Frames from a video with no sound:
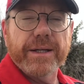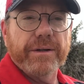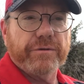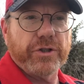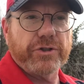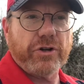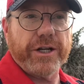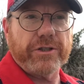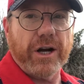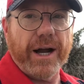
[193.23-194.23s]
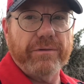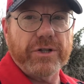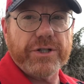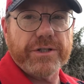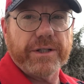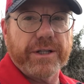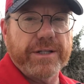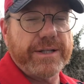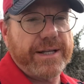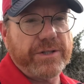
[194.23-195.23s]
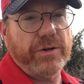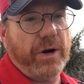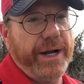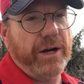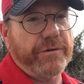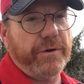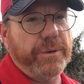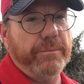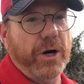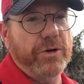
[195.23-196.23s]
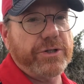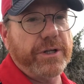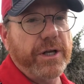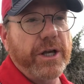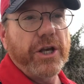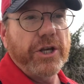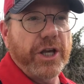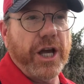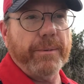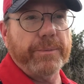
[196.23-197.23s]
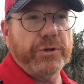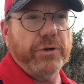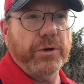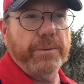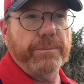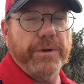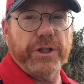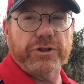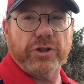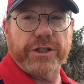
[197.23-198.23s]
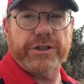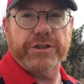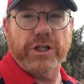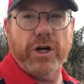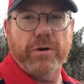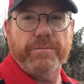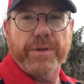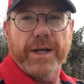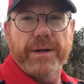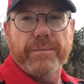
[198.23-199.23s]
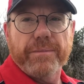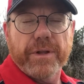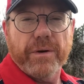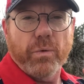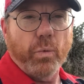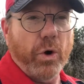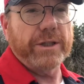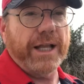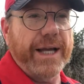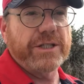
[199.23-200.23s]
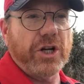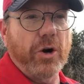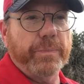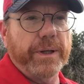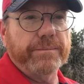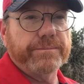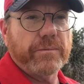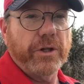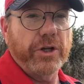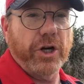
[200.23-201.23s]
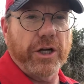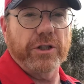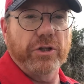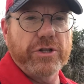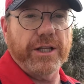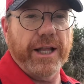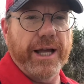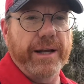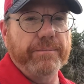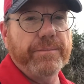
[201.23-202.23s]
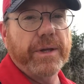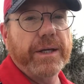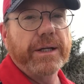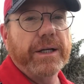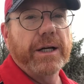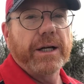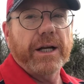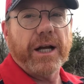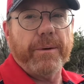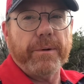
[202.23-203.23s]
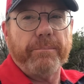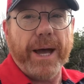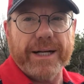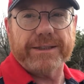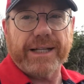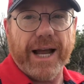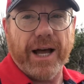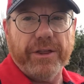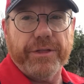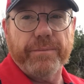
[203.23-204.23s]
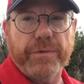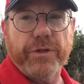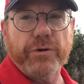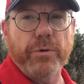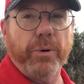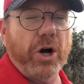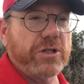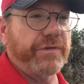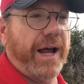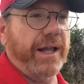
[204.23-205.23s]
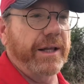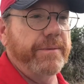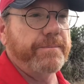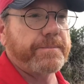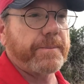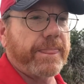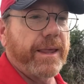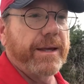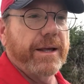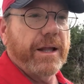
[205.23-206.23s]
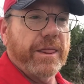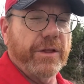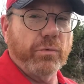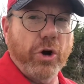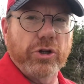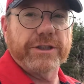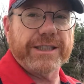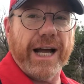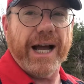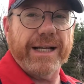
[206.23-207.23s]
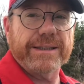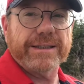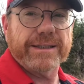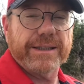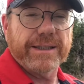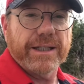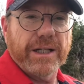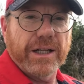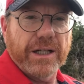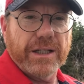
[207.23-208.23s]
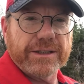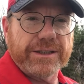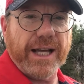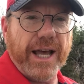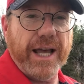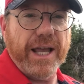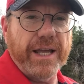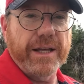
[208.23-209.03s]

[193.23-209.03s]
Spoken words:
for truck drivers, because that's who I hear from the most. You come up to a construction zone, one lane's open, you're going to lose a lane. Coming back south through Paul's Valley, the road signs say